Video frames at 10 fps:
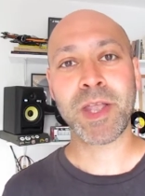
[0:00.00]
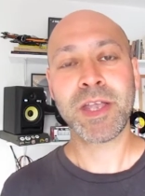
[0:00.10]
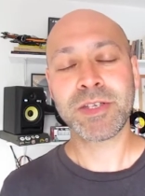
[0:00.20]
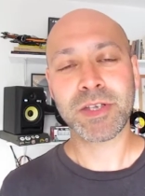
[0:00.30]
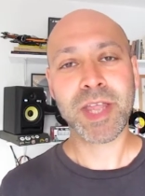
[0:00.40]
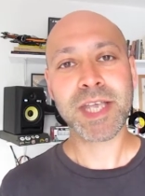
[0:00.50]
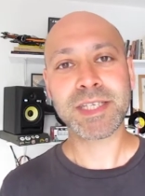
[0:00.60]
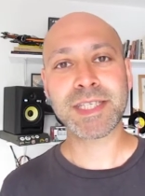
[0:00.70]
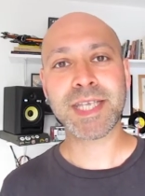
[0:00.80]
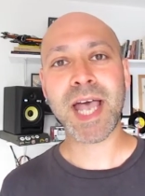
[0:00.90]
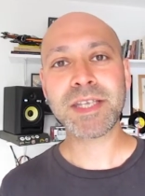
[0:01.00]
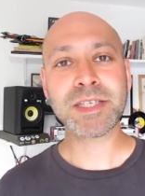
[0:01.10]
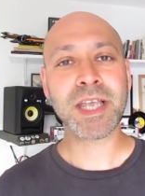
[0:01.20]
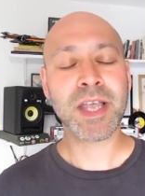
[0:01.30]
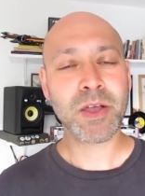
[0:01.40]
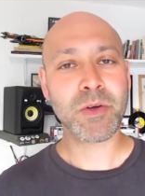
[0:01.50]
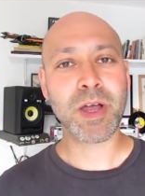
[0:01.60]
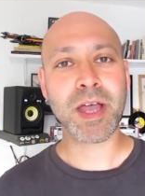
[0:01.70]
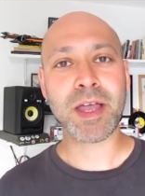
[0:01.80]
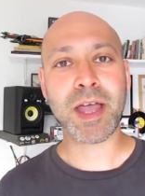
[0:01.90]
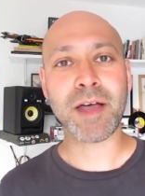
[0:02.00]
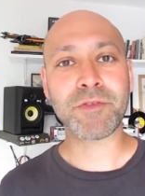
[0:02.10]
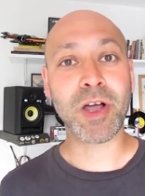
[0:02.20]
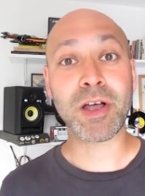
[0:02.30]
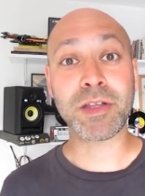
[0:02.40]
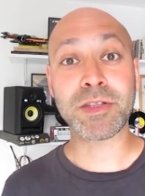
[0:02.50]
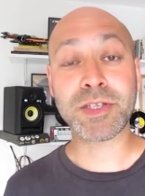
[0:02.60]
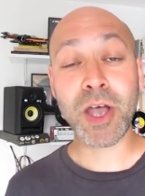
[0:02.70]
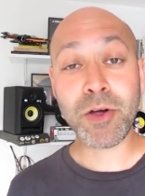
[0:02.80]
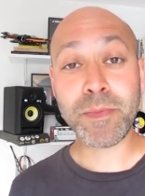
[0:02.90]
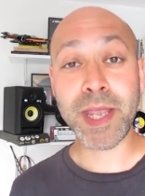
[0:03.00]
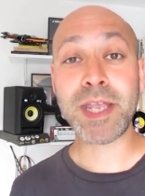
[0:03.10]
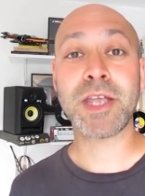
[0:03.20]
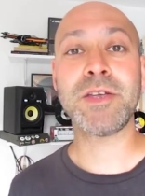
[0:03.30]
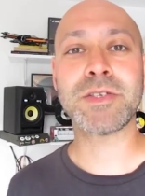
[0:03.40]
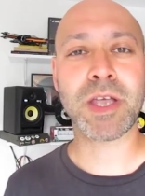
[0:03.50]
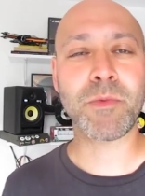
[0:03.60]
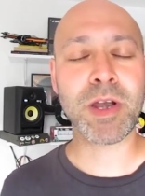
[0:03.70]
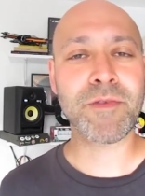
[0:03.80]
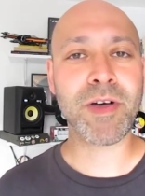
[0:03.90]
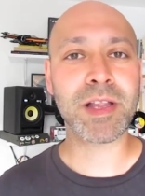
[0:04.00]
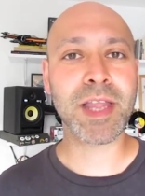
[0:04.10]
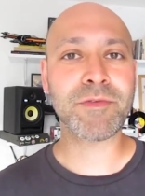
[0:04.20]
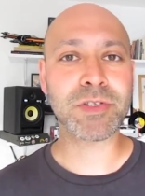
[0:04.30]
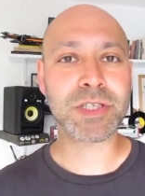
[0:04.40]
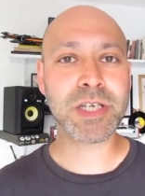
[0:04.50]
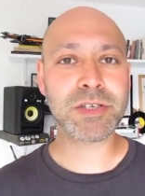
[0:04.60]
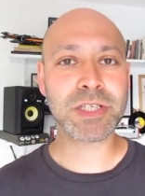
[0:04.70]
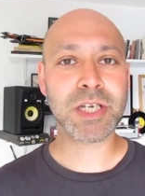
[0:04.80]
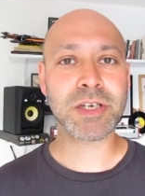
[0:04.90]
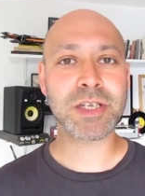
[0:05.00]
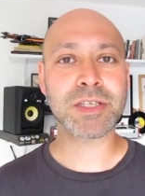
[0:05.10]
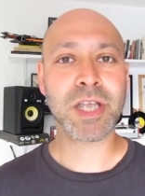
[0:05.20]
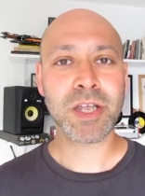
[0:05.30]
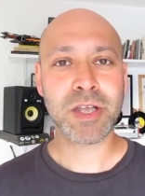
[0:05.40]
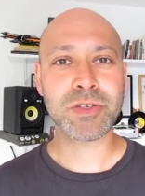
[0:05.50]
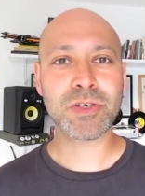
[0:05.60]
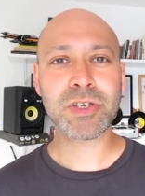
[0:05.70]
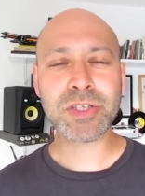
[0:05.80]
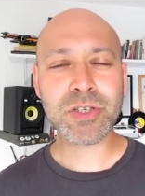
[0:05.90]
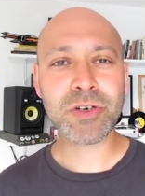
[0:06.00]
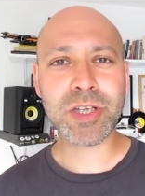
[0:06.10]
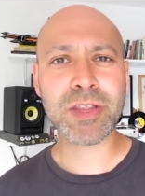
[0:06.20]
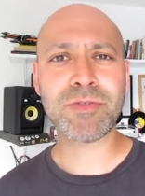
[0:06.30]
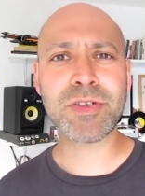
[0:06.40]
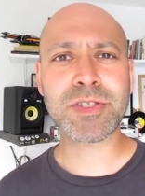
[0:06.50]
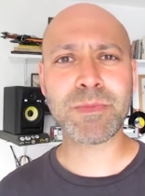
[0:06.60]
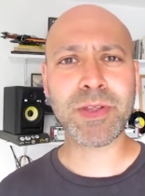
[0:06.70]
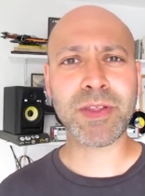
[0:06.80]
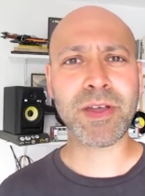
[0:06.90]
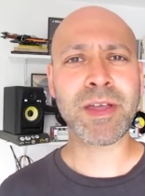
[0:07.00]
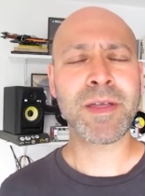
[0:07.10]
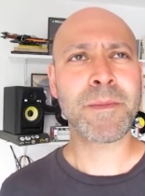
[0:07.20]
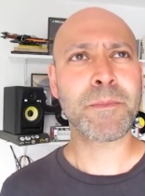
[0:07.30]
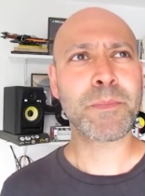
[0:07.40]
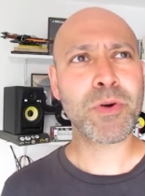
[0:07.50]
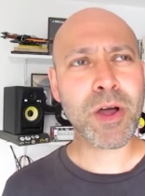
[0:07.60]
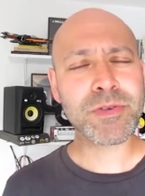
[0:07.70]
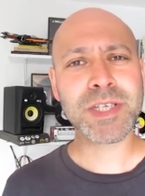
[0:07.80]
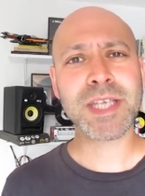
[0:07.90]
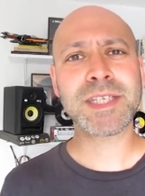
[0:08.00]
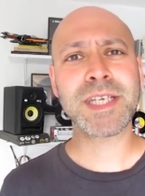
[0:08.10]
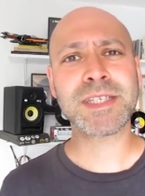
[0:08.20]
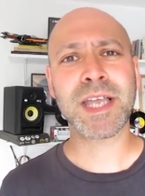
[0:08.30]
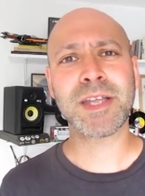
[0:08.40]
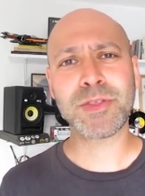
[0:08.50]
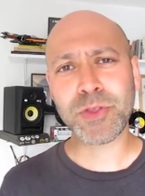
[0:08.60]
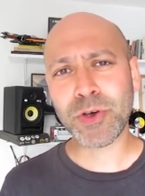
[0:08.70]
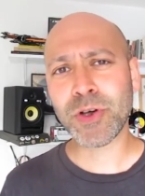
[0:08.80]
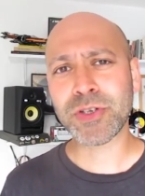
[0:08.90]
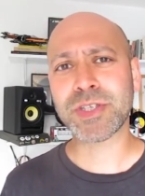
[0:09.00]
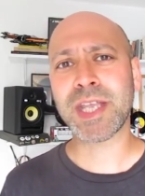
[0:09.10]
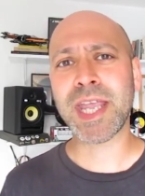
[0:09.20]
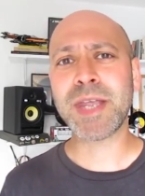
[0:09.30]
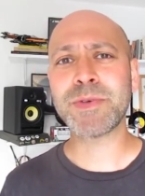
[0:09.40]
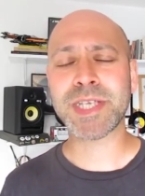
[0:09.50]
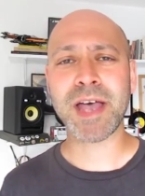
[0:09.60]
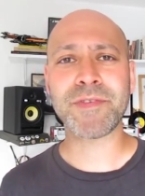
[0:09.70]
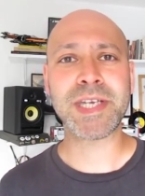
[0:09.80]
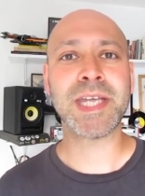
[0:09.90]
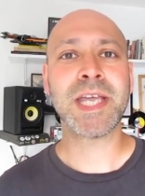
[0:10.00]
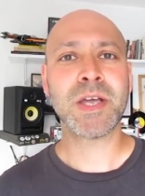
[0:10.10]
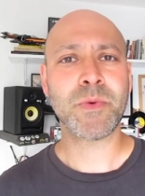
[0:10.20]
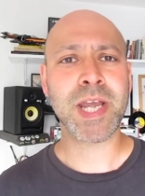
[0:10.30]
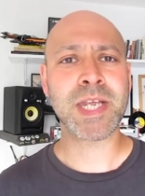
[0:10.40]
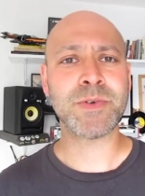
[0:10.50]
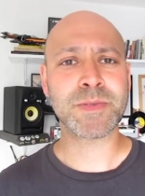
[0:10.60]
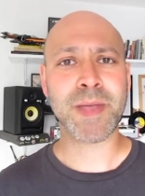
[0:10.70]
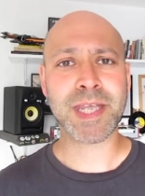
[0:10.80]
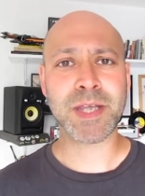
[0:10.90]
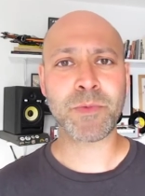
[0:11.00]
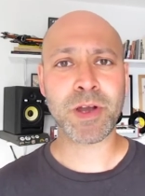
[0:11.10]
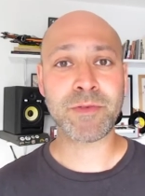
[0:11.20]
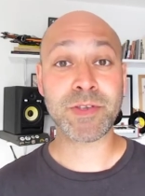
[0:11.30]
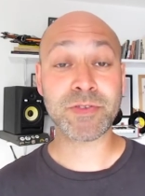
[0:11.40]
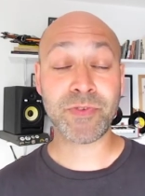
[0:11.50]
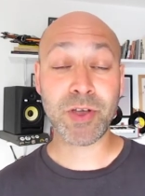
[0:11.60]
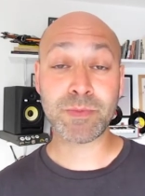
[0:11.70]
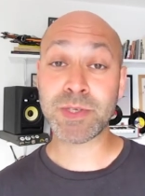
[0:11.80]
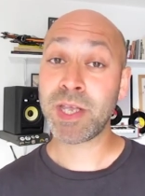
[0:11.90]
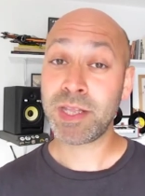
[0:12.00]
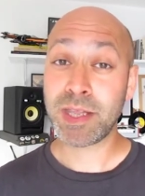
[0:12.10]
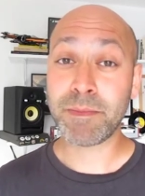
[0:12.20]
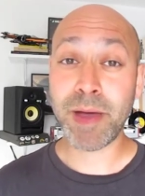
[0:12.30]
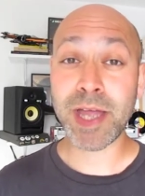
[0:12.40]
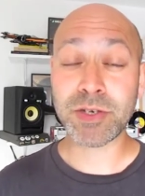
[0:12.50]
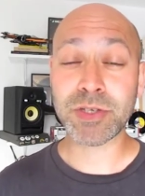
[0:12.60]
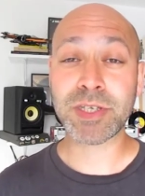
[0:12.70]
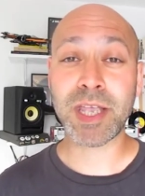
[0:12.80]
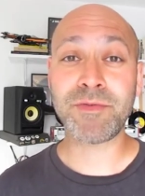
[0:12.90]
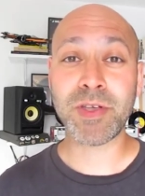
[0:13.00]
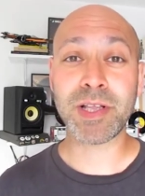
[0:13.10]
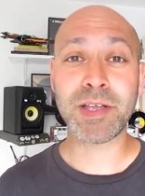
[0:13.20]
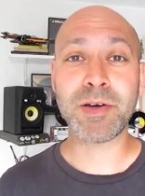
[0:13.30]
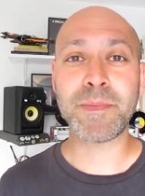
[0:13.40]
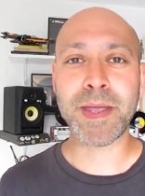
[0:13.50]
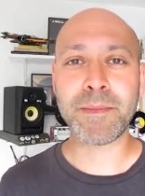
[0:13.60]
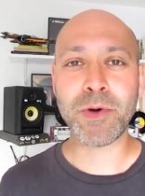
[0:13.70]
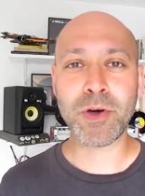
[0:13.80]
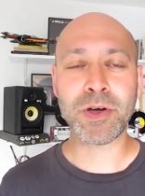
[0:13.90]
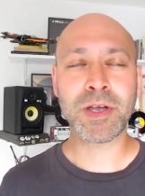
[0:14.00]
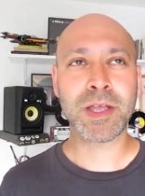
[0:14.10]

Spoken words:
So that's your task, where I've got Toby, who's one of our level 2 students, who's going to talk you through some of the processes and thoughts that he was having when he was making one of his films that might just give you a little bit more